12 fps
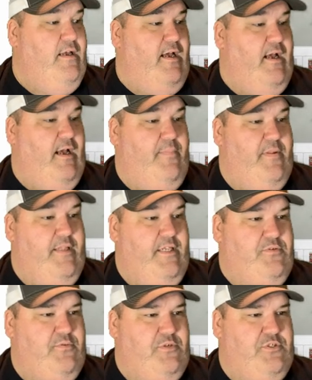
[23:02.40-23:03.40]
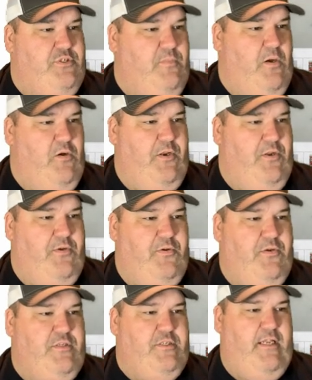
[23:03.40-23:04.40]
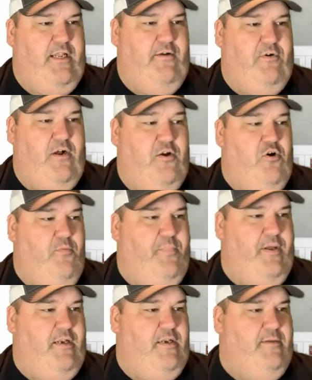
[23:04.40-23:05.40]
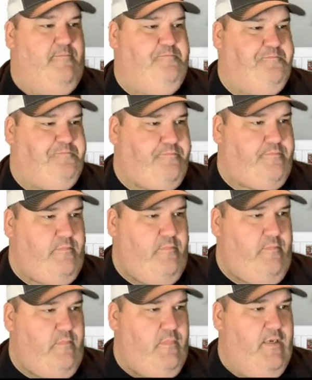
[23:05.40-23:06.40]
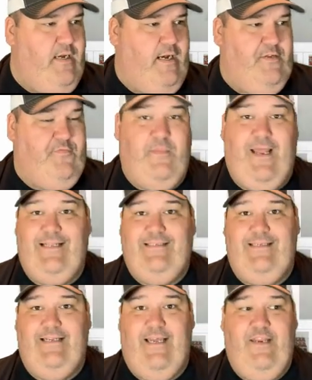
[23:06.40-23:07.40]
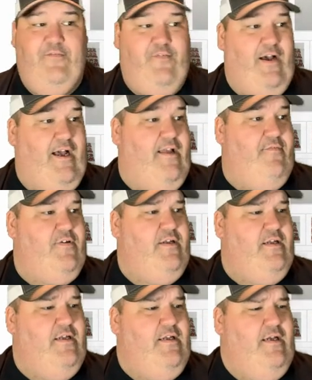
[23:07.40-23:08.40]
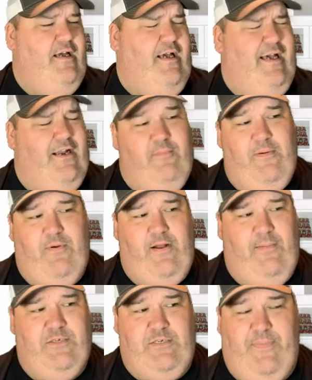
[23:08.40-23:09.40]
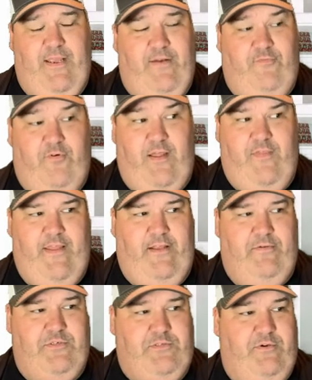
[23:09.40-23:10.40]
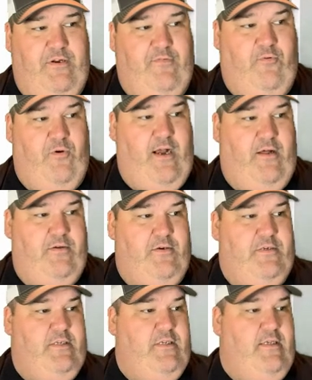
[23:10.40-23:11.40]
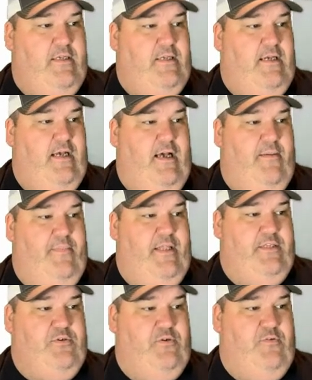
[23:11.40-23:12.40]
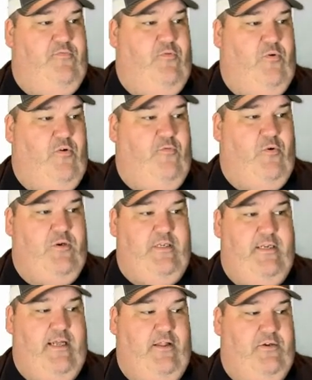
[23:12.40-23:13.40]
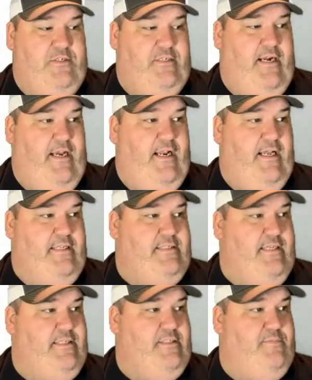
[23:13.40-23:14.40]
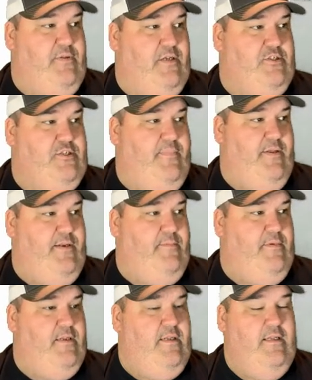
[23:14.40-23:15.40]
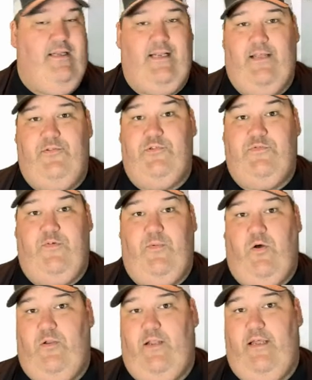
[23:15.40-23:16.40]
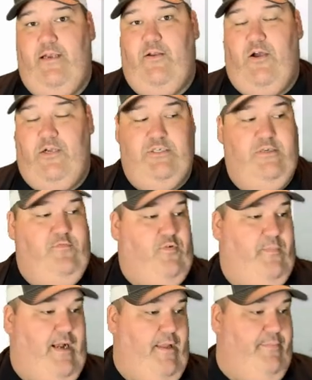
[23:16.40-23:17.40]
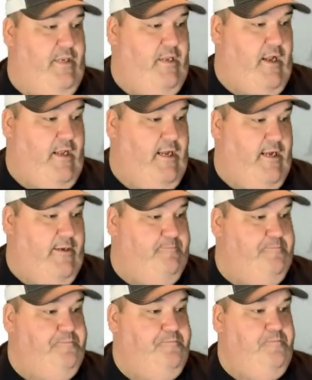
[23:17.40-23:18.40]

Uh, but these were Sumo dudes, and they were unopened uh, from 1995. I don't remember how much I paid for it. I think it was three or four dollars, uh, but they sold for fourteen dollars and ninety nine cents plus shipping. Got those from an online auction from hibid.com.